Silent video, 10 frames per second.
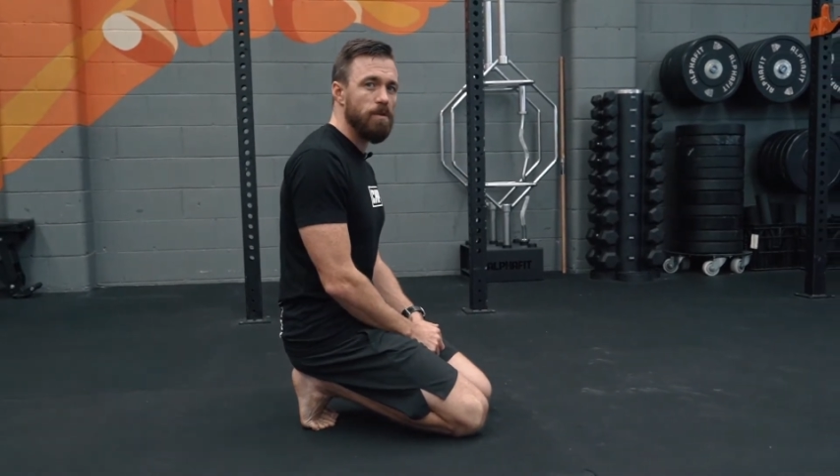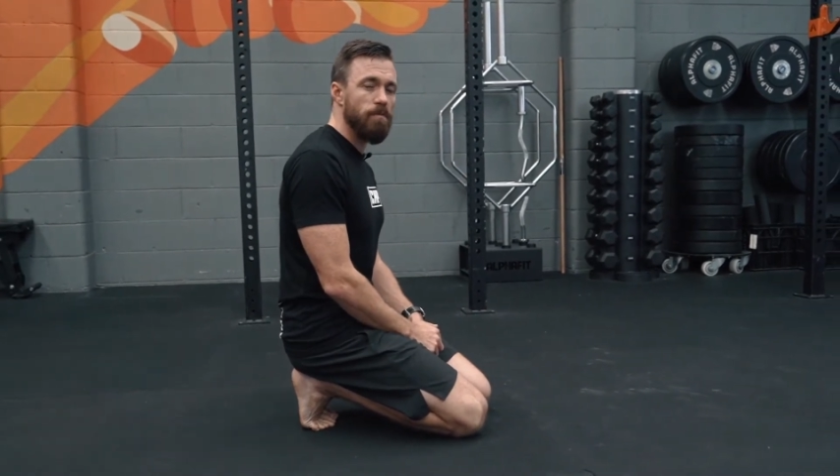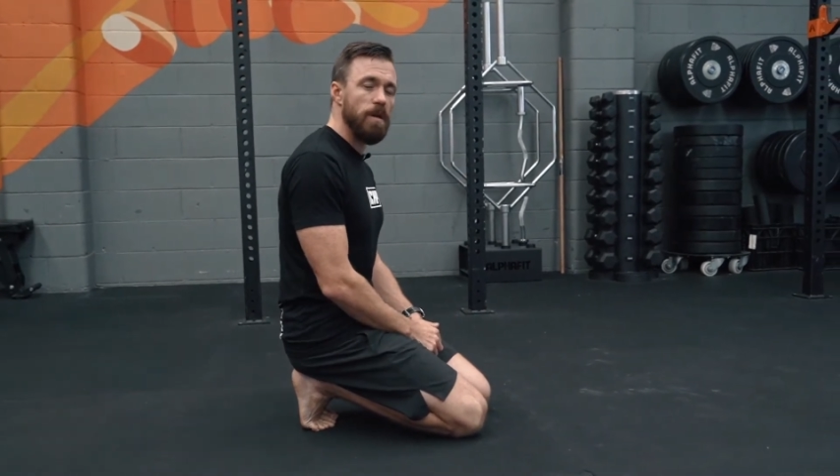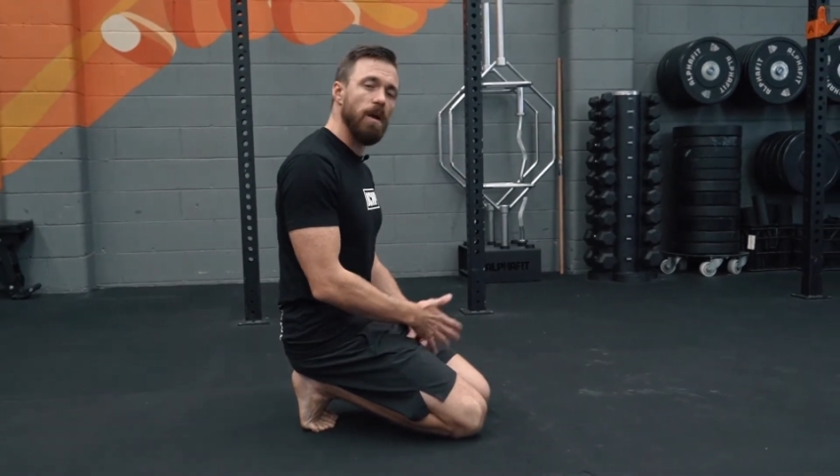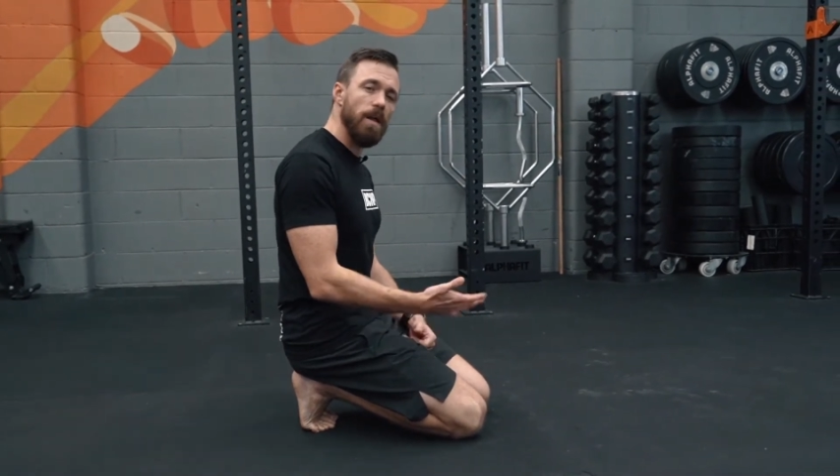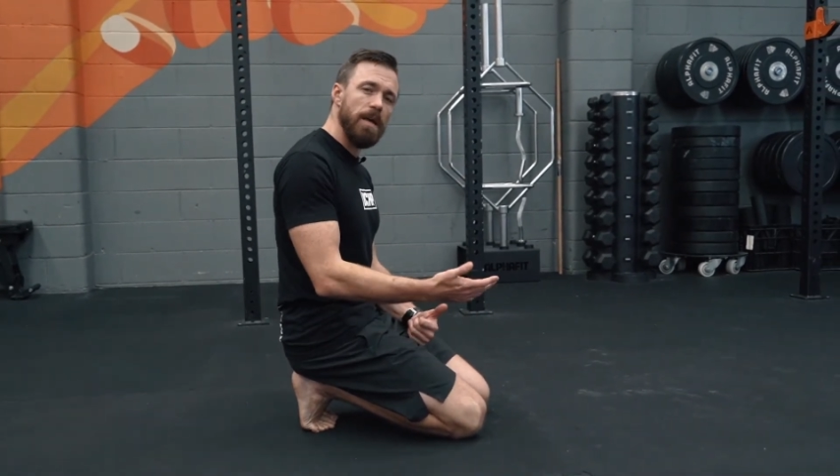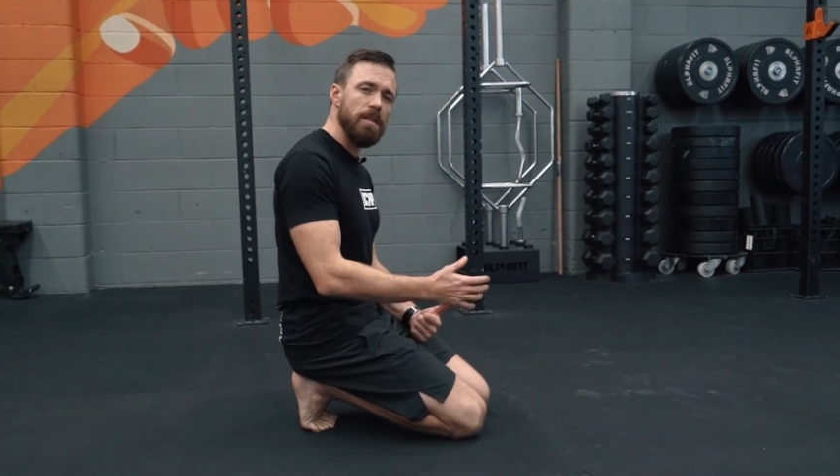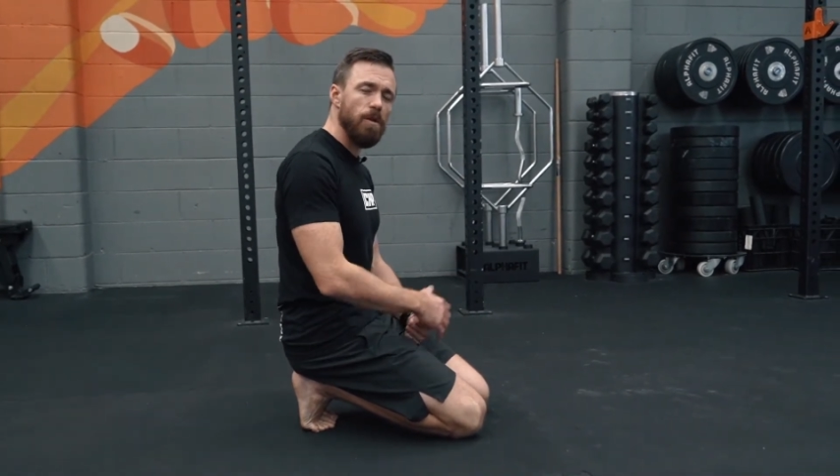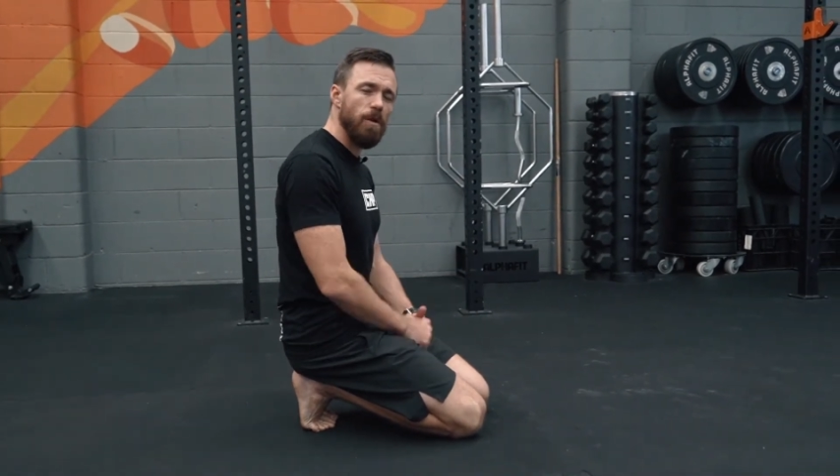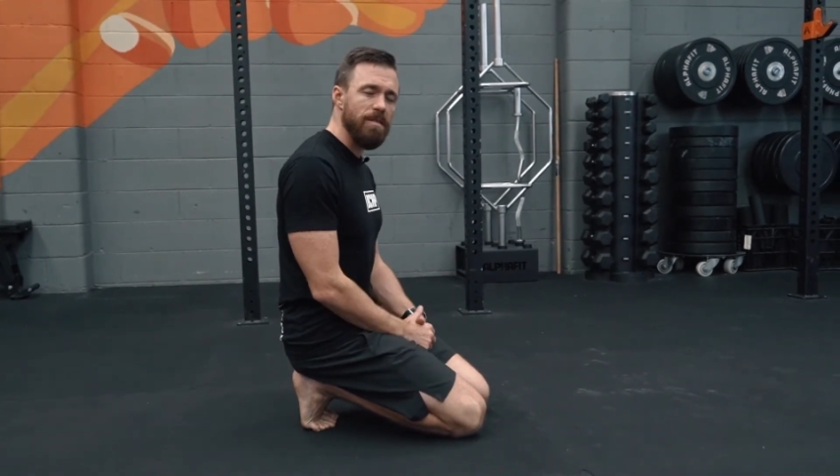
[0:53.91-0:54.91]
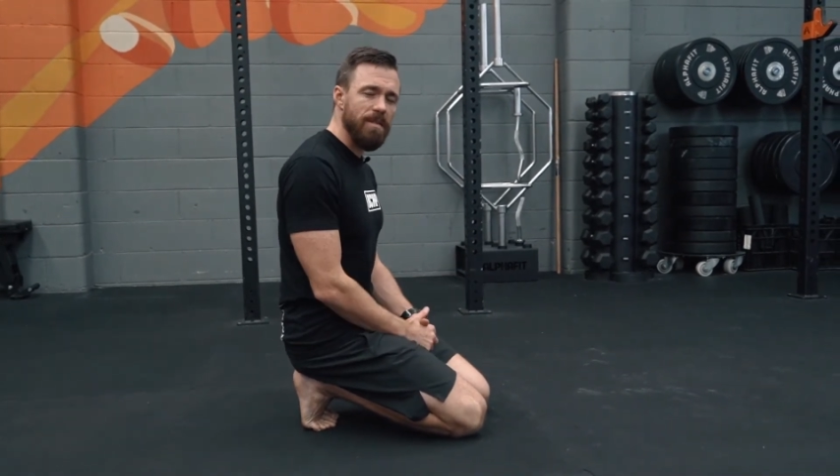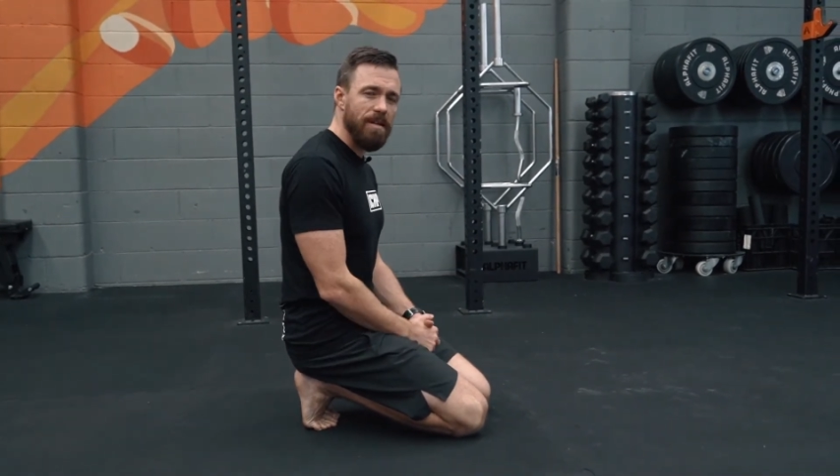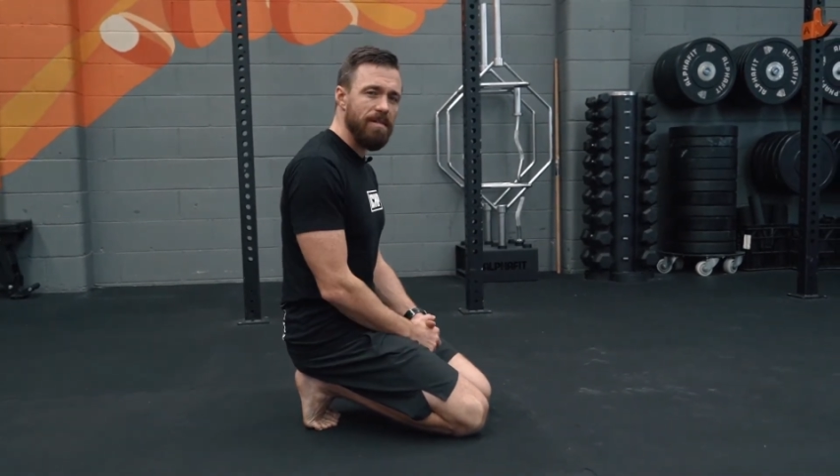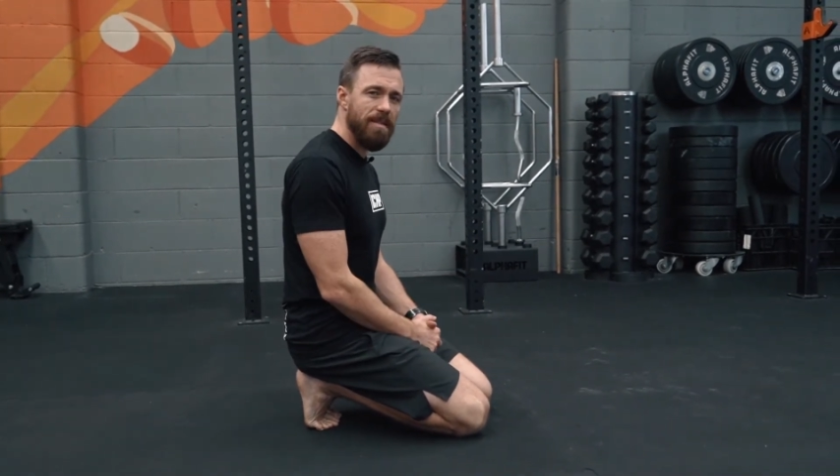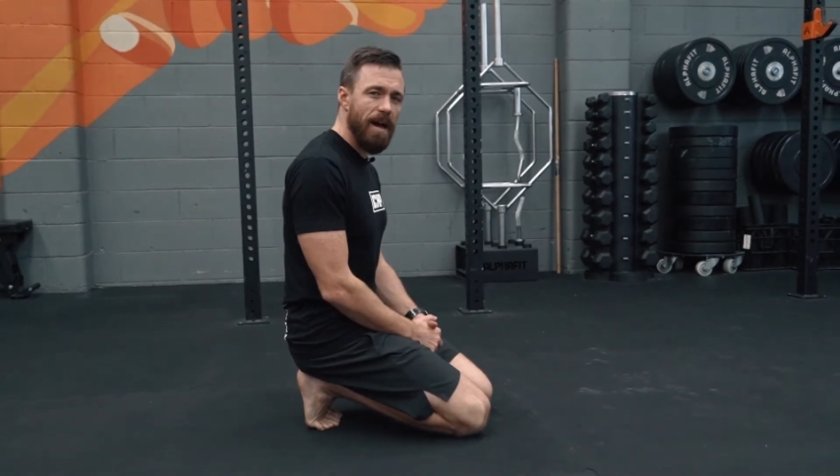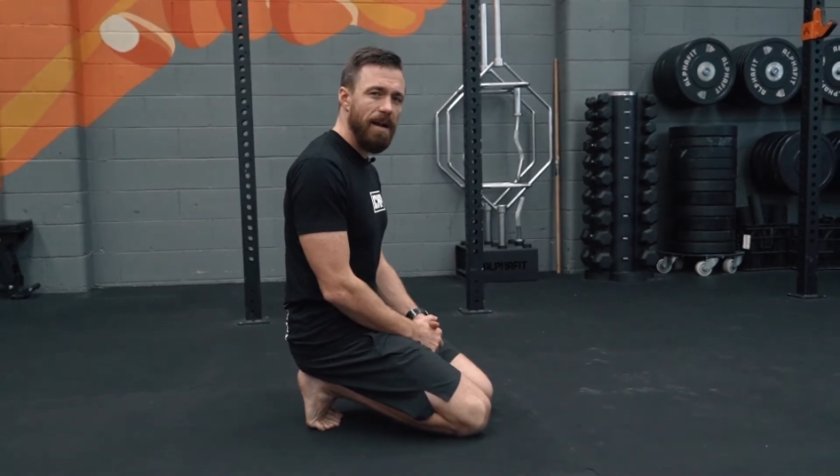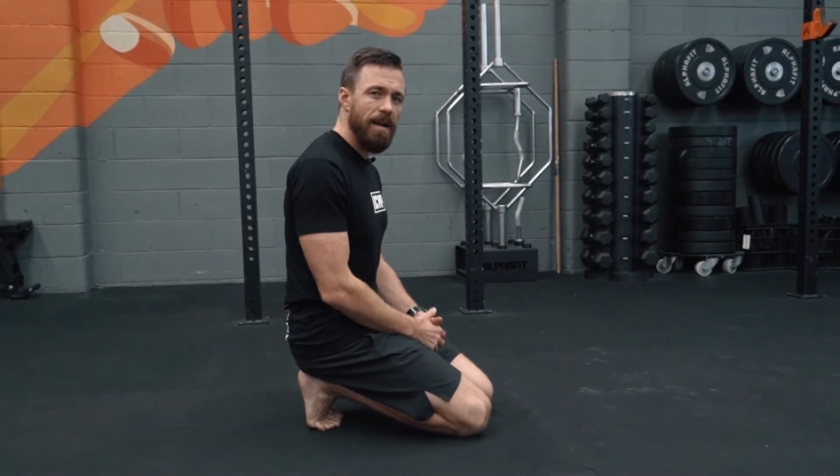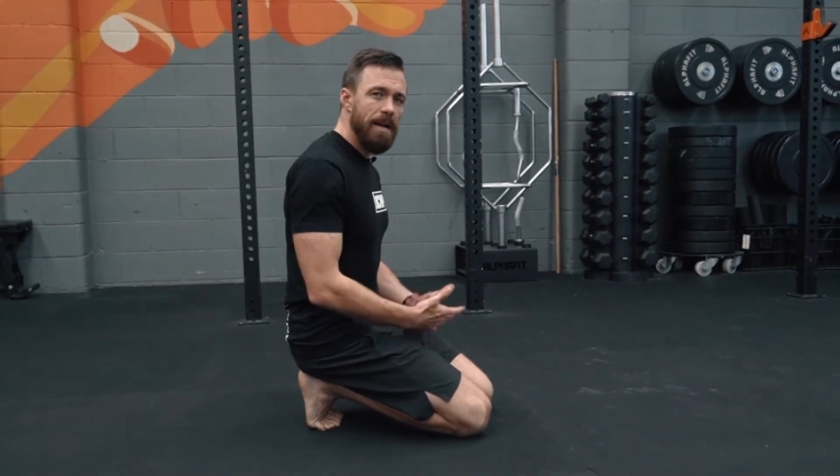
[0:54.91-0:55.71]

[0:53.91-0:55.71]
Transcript: If we can only get 30 seconds out,